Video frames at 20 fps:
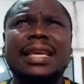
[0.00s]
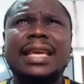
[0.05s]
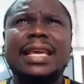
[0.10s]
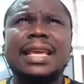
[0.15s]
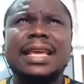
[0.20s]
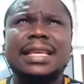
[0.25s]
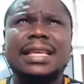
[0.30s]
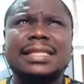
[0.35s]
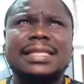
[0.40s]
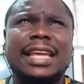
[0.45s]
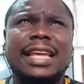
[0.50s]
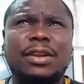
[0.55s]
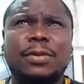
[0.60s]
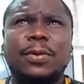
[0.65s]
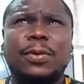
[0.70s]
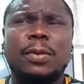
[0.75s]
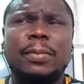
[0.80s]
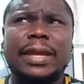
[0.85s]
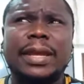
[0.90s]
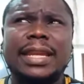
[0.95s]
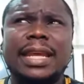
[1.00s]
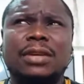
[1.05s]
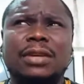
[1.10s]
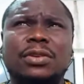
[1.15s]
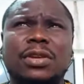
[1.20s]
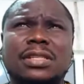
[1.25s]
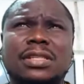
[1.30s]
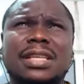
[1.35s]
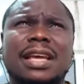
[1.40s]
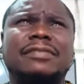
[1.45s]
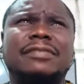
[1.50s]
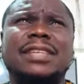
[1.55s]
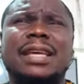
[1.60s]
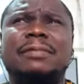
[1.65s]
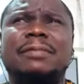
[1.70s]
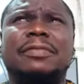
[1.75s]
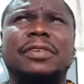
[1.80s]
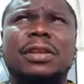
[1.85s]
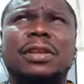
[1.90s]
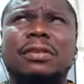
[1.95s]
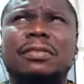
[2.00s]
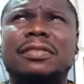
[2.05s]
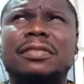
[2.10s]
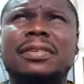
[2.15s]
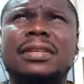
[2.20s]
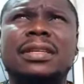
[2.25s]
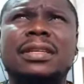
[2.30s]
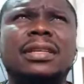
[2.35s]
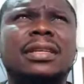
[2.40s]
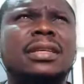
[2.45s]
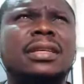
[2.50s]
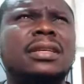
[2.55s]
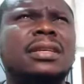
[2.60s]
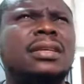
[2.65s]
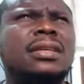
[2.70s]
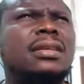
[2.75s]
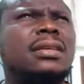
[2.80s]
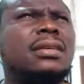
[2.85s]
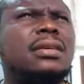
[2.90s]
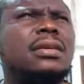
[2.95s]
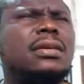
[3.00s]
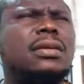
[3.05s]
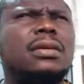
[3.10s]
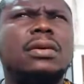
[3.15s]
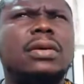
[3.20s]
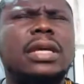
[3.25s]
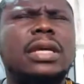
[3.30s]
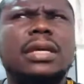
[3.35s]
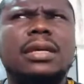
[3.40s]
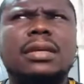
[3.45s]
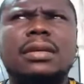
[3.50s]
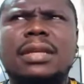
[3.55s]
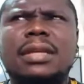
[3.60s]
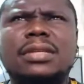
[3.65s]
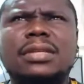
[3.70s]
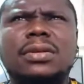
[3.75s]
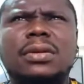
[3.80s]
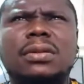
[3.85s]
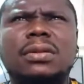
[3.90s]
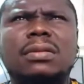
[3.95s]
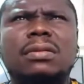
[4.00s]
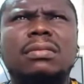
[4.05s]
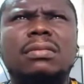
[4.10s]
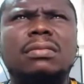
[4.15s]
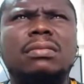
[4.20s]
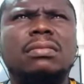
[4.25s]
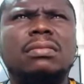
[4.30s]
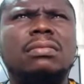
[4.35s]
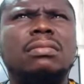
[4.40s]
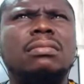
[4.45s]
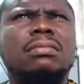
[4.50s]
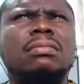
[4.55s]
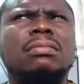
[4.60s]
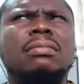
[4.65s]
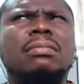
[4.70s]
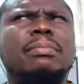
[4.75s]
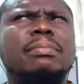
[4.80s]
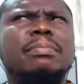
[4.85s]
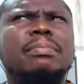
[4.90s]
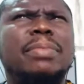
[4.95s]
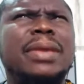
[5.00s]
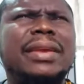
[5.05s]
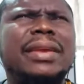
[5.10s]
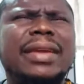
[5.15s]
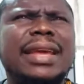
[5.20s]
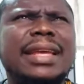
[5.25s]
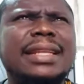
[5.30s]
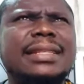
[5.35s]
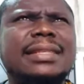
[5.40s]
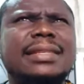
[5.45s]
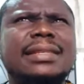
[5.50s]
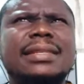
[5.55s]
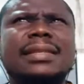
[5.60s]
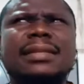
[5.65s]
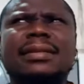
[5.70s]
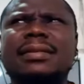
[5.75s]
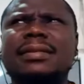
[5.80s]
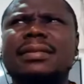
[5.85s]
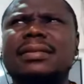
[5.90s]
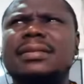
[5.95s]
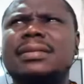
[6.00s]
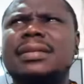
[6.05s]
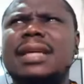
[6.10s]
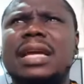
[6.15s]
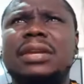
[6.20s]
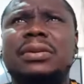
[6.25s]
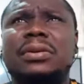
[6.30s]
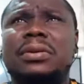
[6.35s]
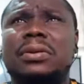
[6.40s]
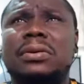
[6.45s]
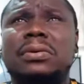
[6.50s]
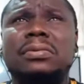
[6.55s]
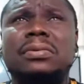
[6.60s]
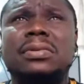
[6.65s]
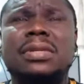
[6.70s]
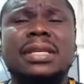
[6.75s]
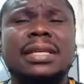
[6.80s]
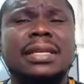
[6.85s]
A stand-up comedian who doesn't have time for love. Okay, that's all. Parents, I don't know.